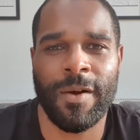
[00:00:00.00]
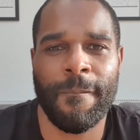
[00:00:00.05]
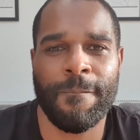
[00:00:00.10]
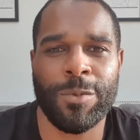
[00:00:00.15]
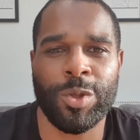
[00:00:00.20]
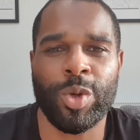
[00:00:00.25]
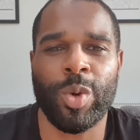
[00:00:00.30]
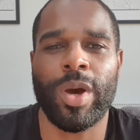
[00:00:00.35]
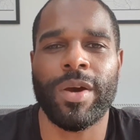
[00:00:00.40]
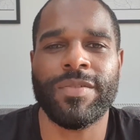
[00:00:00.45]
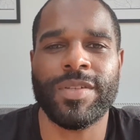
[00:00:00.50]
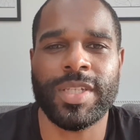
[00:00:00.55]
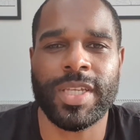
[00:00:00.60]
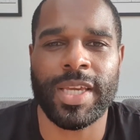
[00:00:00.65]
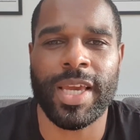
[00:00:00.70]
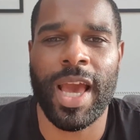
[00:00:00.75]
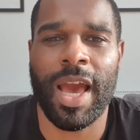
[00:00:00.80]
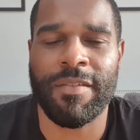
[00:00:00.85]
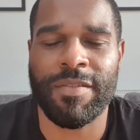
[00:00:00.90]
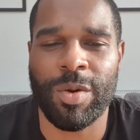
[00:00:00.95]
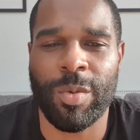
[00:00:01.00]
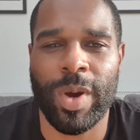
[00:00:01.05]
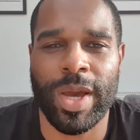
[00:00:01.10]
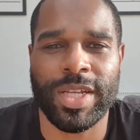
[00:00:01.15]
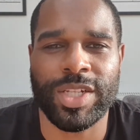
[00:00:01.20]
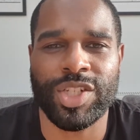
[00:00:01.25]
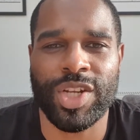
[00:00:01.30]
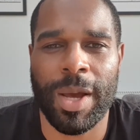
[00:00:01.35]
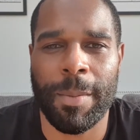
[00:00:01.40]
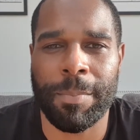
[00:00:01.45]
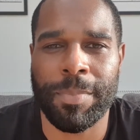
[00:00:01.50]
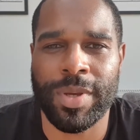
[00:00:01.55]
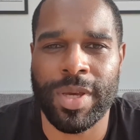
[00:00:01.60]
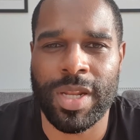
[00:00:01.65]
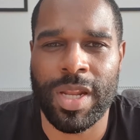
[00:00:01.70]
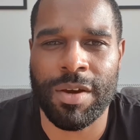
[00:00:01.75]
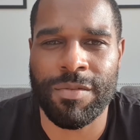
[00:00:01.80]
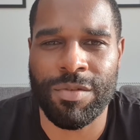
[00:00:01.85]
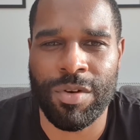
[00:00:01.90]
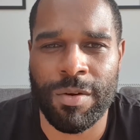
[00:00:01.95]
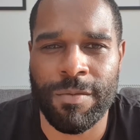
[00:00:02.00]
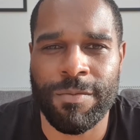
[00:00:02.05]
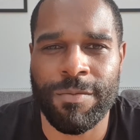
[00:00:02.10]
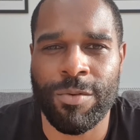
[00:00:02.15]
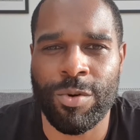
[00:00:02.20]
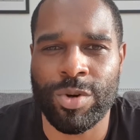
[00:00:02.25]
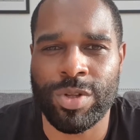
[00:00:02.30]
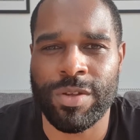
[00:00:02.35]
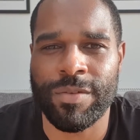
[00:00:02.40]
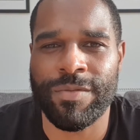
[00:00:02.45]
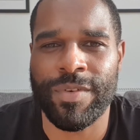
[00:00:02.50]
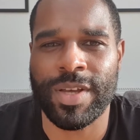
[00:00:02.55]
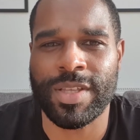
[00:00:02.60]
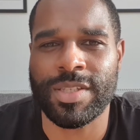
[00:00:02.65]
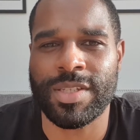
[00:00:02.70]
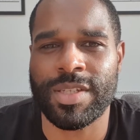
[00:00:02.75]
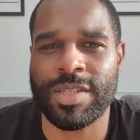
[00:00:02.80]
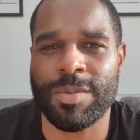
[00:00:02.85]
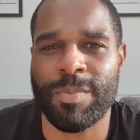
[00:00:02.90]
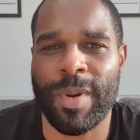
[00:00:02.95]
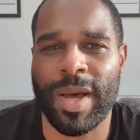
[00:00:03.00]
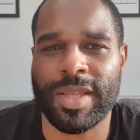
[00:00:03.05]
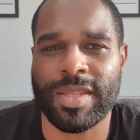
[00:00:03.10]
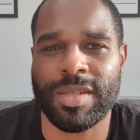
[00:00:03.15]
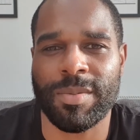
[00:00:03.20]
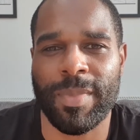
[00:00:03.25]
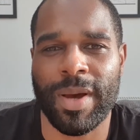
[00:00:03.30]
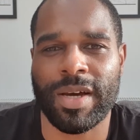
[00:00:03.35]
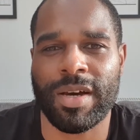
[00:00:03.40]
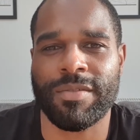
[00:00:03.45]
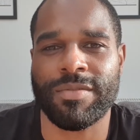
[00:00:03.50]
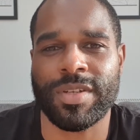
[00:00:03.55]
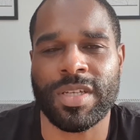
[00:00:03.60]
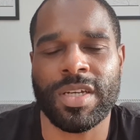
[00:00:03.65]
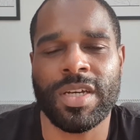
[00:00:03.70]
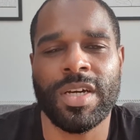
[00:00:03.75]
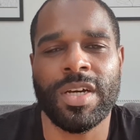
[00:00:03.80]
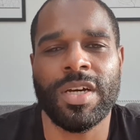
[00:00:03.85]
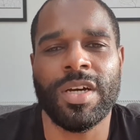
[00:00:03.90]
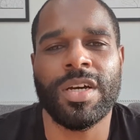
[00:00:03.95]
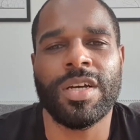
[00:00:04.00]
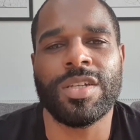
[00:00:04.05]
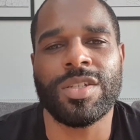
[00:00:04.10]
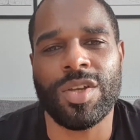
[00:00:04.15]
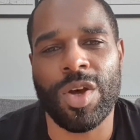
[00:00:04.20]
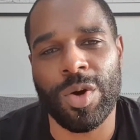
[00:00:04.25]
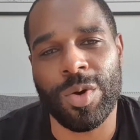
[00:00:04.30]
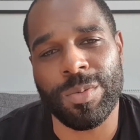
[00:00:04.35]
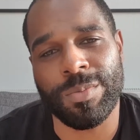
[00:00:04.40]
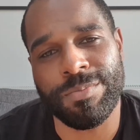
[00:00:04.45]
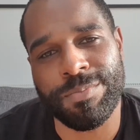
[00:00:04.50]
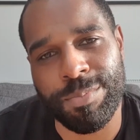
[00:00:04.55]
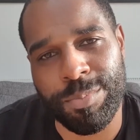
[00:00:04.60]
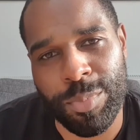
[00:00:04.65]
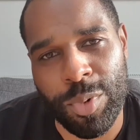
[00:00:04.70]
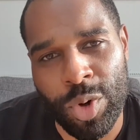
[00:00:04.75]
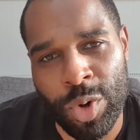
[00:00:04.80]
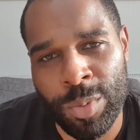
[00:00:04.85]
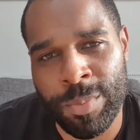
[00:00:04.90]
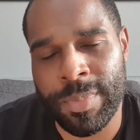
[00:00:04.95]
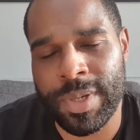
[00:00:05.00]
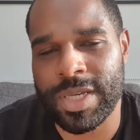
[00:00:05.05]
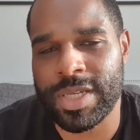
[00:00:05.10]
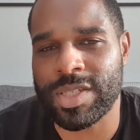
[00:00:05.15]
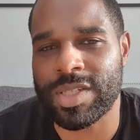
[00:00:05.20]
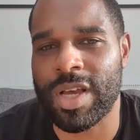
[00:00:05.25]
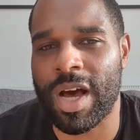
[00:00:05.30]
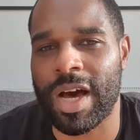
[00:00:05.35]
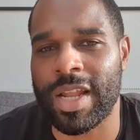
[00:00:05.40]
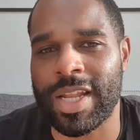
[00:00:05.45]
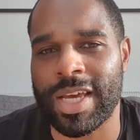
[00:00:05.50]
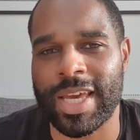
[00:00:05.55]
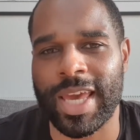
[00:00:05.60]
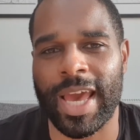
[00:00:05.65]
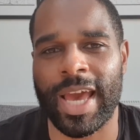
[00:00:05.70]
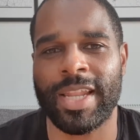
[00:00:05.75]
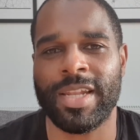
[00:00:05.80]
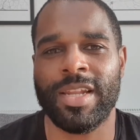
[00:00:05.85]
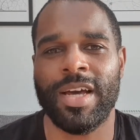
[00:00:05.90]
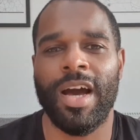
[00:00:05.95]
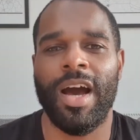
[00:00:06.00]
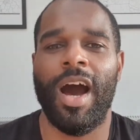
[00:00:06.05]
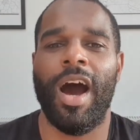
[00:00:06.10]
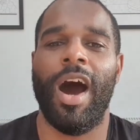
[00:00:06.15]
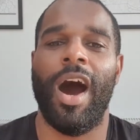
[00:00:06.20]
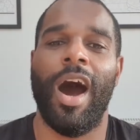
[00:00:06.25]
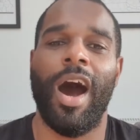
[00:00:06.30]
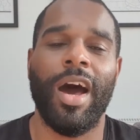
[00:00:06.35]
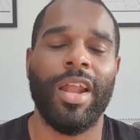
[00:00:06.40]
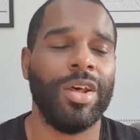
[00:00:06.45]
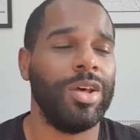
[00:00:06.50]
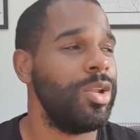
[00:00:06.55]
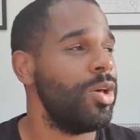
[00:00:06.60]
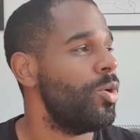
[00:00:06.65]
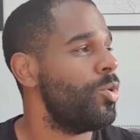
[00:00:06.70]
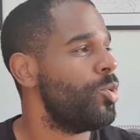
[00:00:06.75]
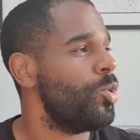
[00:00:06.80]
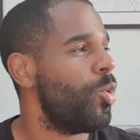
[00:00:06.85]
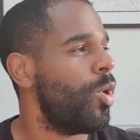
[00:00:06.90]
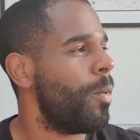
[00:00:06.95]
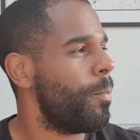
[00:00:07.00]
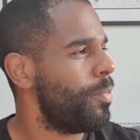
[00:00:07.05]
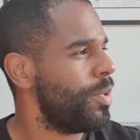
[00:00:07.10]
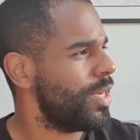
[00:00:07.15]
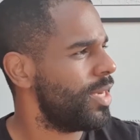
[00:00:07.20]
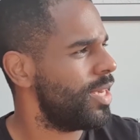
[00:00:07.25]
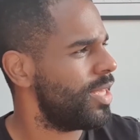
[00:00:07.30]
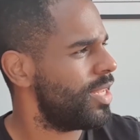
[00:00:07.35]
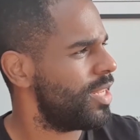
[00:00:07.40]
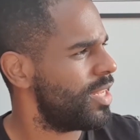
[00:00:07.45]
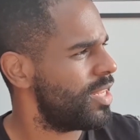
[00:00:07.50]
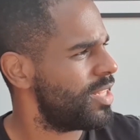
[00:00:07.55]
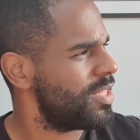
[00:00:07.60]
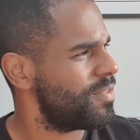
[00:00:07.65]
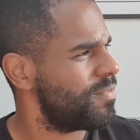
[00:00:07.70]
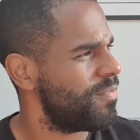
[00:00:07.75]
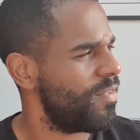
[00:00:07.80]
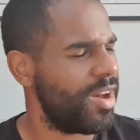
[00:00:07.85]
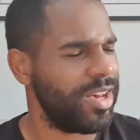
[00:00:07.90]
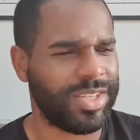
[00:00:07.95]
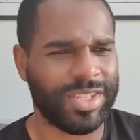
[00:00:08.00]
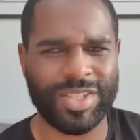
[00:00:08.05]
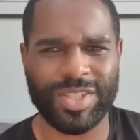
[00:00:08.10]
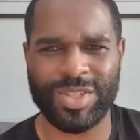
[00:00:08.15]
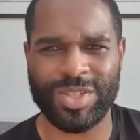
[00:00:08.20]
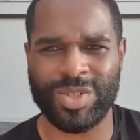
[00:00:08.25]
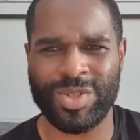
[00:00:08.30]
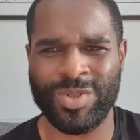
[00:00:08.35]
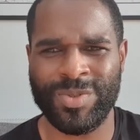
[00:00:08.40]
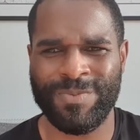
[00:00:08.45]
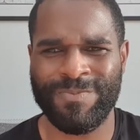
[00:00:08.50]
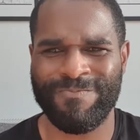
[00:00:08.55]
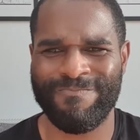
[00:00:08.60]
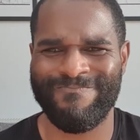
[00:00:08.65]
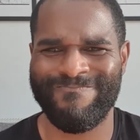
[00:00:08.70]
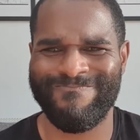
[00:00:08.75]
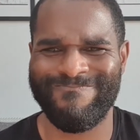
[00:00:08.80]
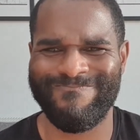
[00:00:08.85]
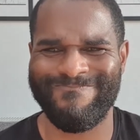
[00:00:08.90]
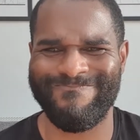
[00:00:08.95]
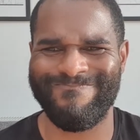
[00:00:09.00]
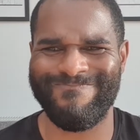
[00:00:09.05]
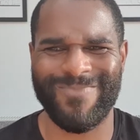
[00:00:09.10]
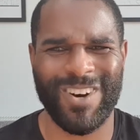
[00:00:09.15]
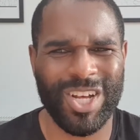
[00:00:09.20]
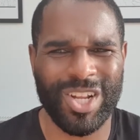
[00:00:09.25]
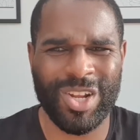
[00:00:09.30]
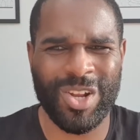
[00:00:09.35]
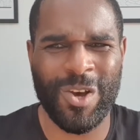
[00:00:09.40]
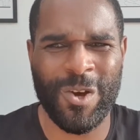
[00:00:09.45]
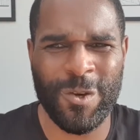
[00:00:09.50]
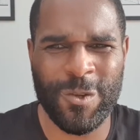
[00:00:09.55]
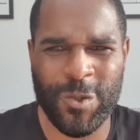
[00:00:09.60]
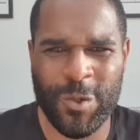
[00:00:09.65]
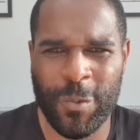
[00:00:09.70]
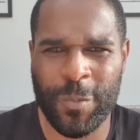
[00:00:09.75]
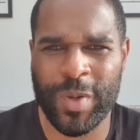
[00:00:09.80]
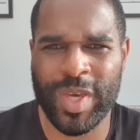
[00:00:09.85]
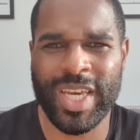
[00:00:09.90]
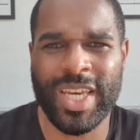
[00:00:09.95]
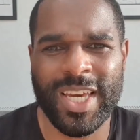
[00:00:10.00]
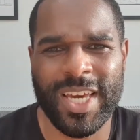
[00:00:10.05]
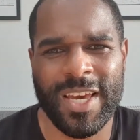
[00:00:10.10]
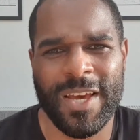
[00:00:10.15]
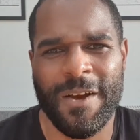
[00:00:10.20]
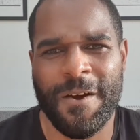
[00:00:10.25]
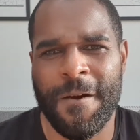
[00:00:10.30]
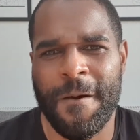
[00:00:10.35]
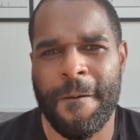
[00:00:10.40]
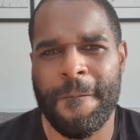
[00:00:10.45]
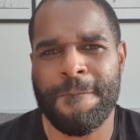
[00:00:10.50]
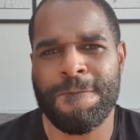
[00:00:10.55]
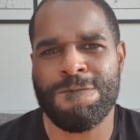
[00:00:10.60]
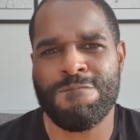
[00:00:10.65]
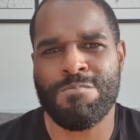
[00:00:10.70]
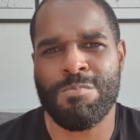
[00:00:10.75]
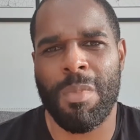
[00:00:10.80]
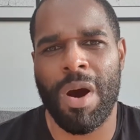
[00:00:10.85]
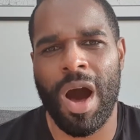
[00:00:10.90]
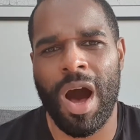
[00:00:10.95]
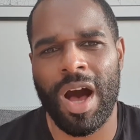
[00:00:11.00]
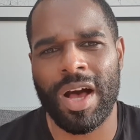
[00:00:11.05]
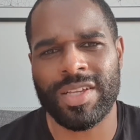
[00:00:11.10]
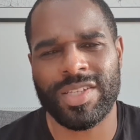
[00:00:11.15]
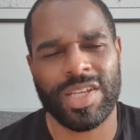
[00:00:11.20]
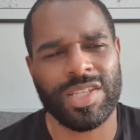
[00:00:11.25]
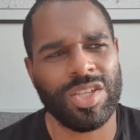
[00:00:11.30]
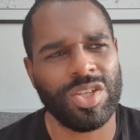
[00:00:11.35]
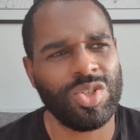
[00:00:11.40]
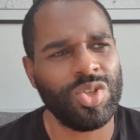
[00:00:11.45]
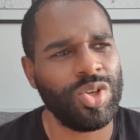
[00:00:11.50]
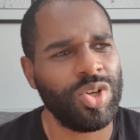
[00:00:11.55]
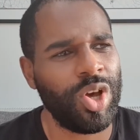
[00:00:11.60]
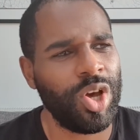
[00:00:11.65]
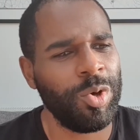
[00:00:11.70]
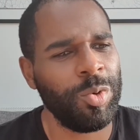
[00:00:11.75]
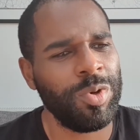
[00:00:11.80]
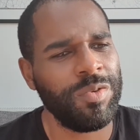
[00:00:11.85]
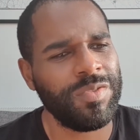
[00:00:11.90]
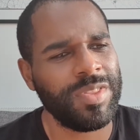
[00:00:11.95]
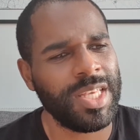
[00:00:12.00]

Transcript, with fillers: UFC heavyweight champion ever at four defenses back to back, of it. So boom, it's on again. I don't know who I'm picking in this fight still. I don't know who to pick. My heart says I should go with